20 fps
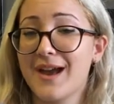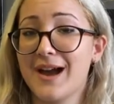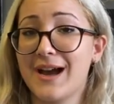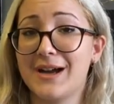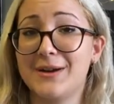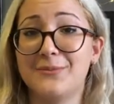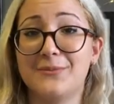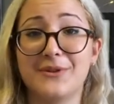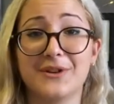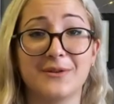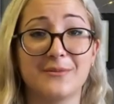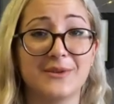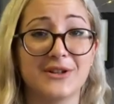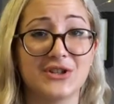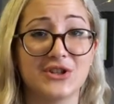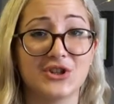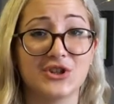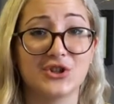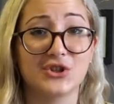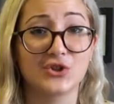I'm pretty
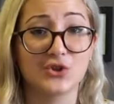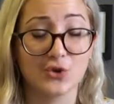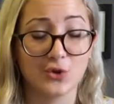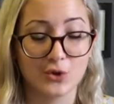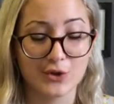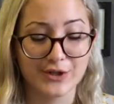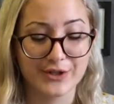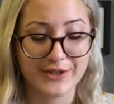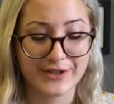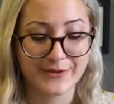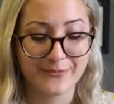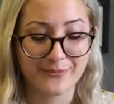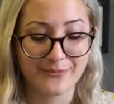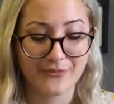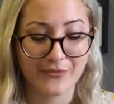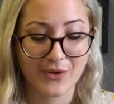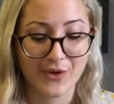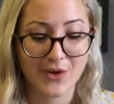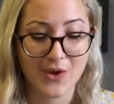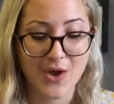much sort
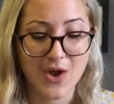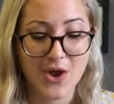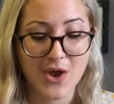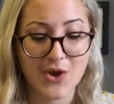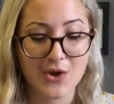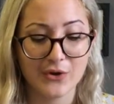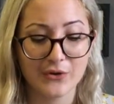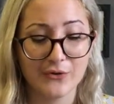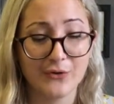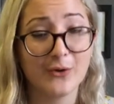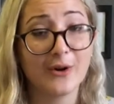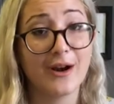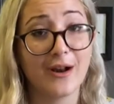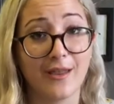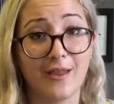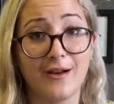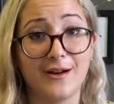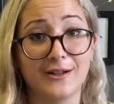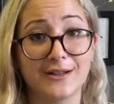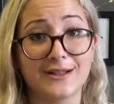for a
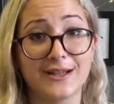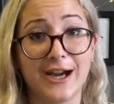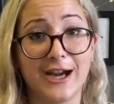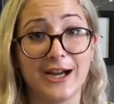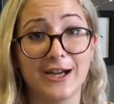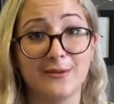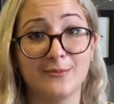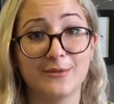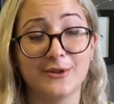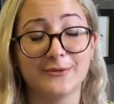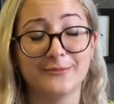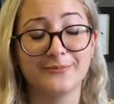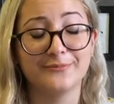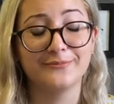long time.